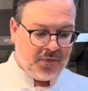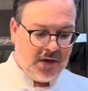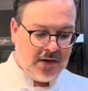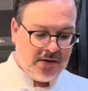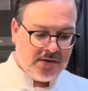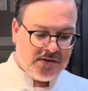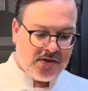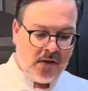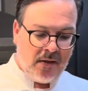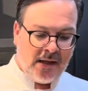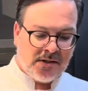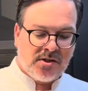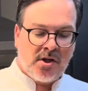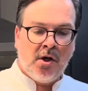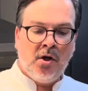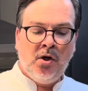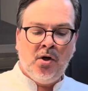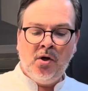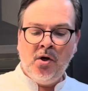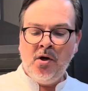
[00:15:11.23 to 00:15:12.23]
So that's a
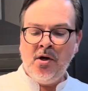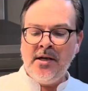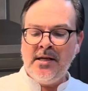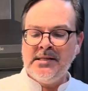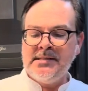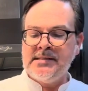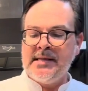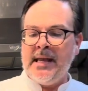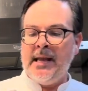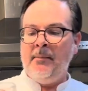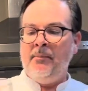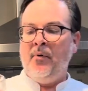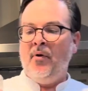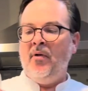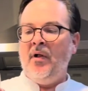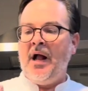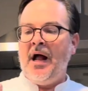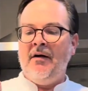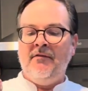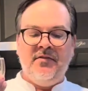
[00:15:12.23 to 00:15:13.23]
good
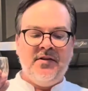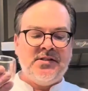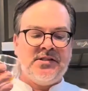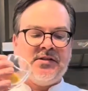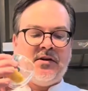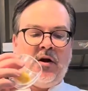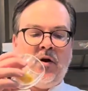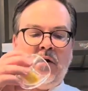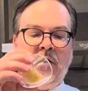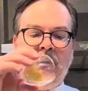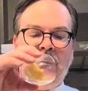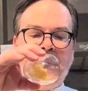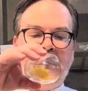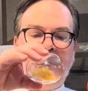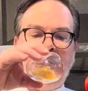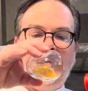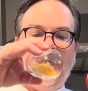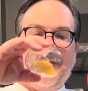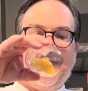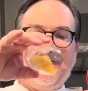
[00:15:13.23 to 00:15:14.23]
example of this
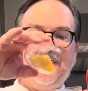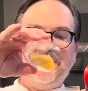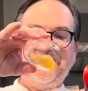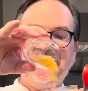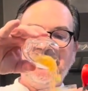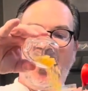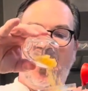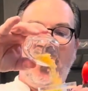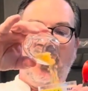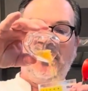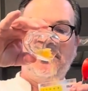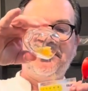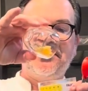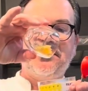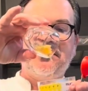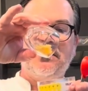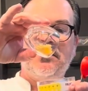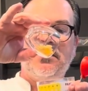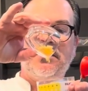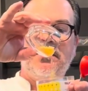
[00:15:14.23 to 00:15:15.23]
flake
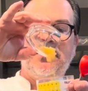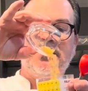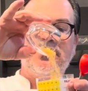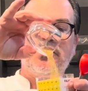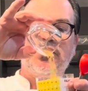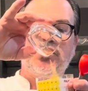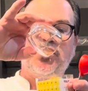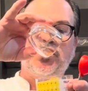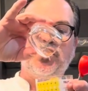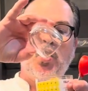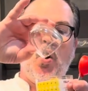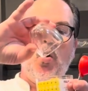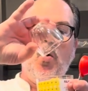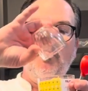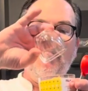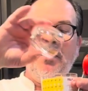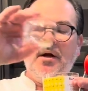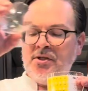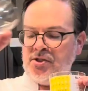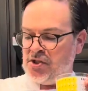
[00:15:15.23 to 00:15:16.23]
salt is so
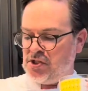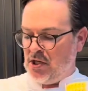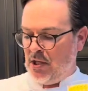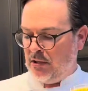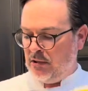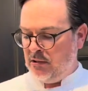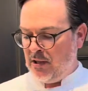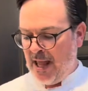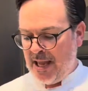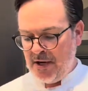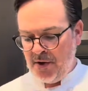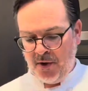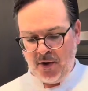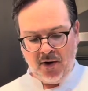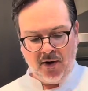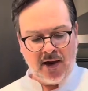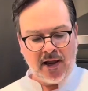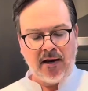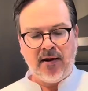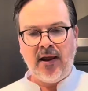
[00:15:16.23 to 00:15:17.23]
much
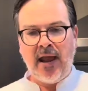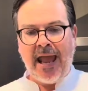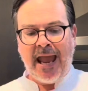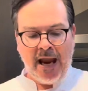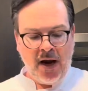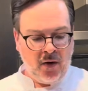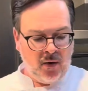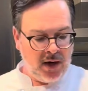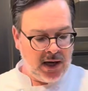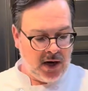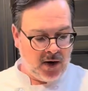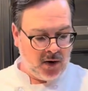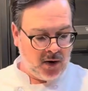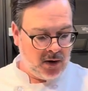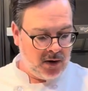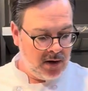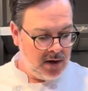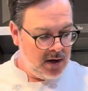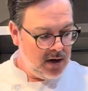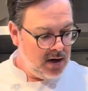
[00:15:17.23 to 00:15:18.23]
lighter and
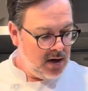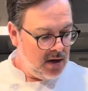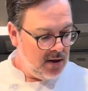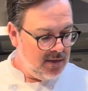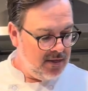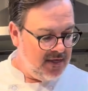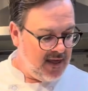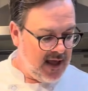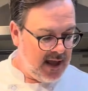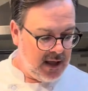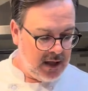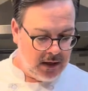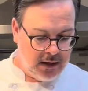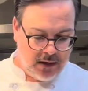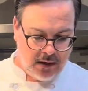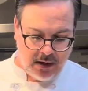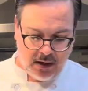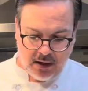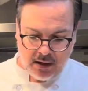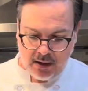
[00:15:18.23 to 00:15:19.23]
airier
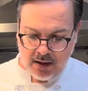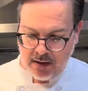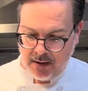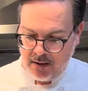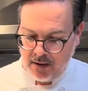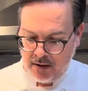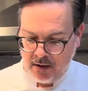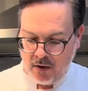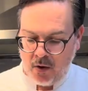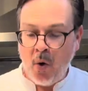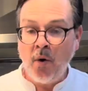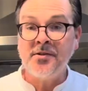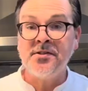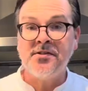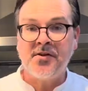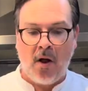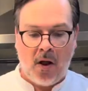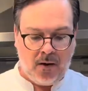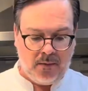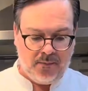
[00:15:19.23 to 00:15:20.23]
than coarse
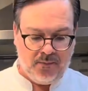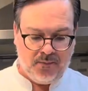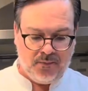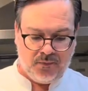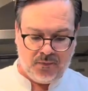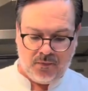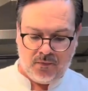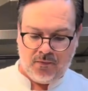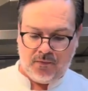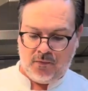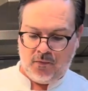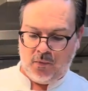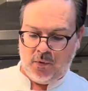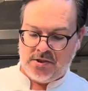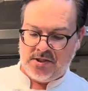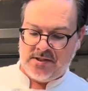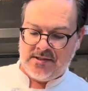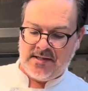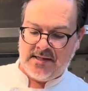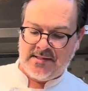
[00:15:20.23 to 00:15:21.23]
salt,
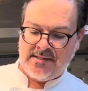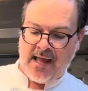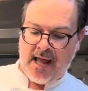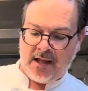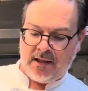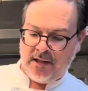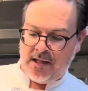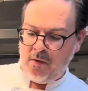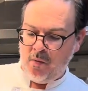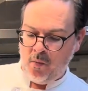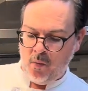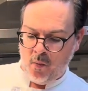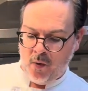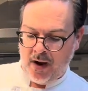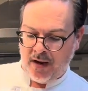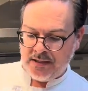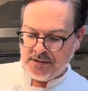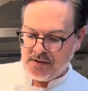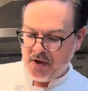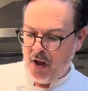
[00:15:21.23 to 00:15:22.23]
which is exactly
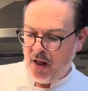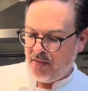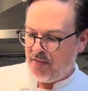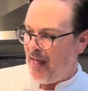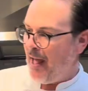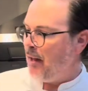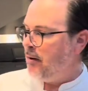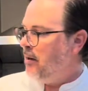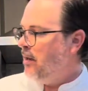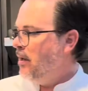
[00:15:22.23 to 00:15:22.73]
why it's called that.